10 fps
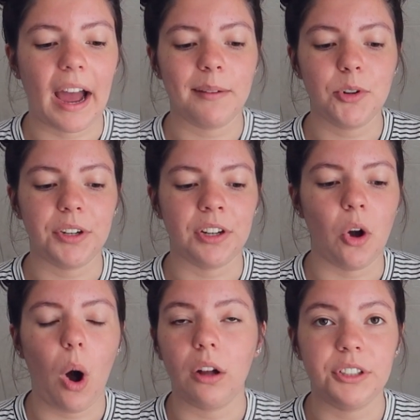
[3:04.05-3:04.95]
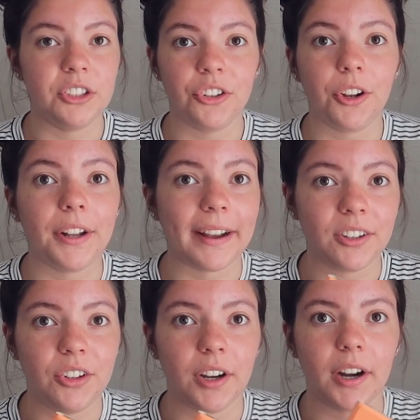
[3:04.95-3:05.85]
I'm going to go all digital
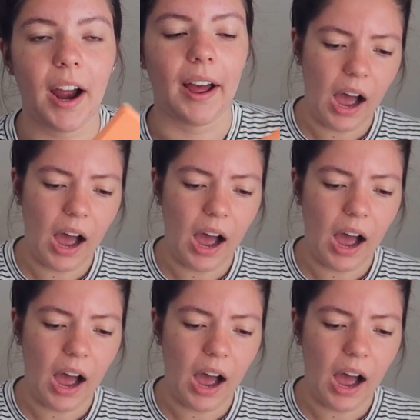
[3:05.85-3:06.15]
next year.